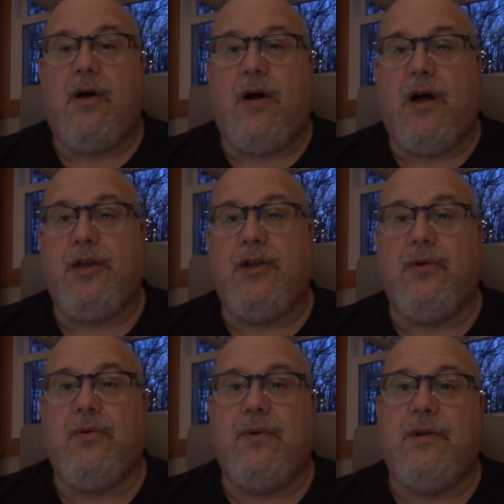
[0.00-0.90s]
on
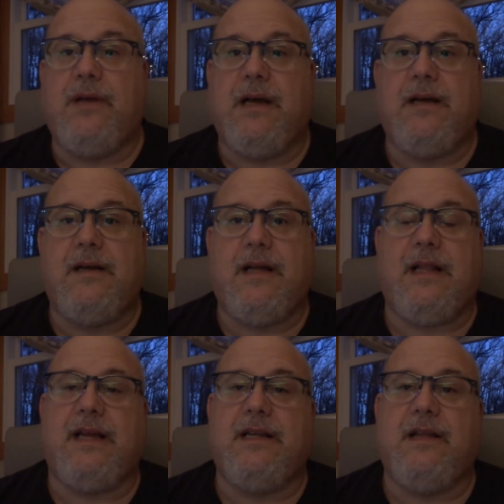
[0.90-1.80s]
you
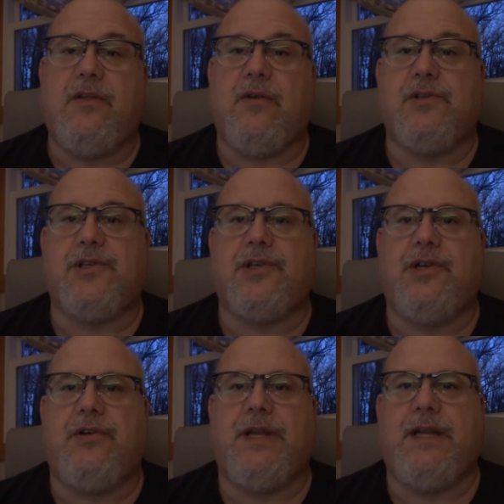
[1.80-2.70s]
collecting Social
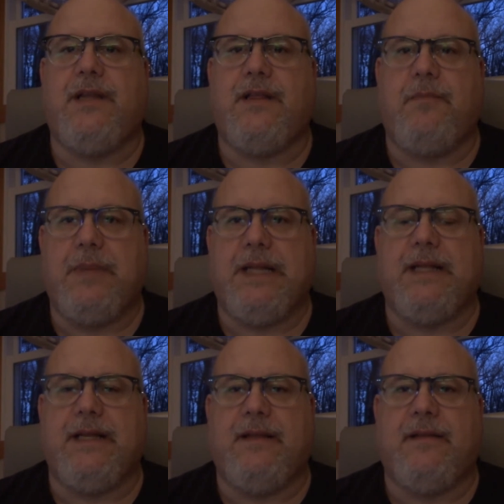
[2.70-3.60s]
Security
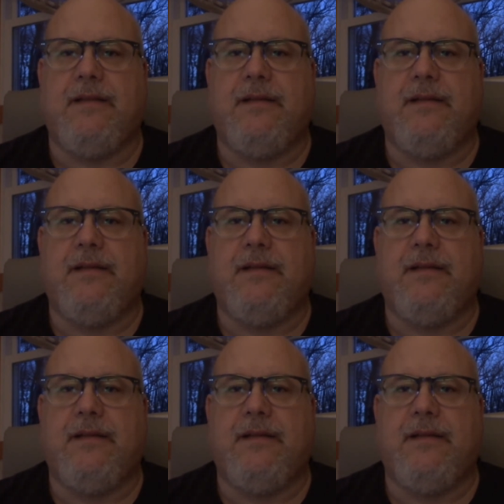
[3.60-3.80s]
disabilities.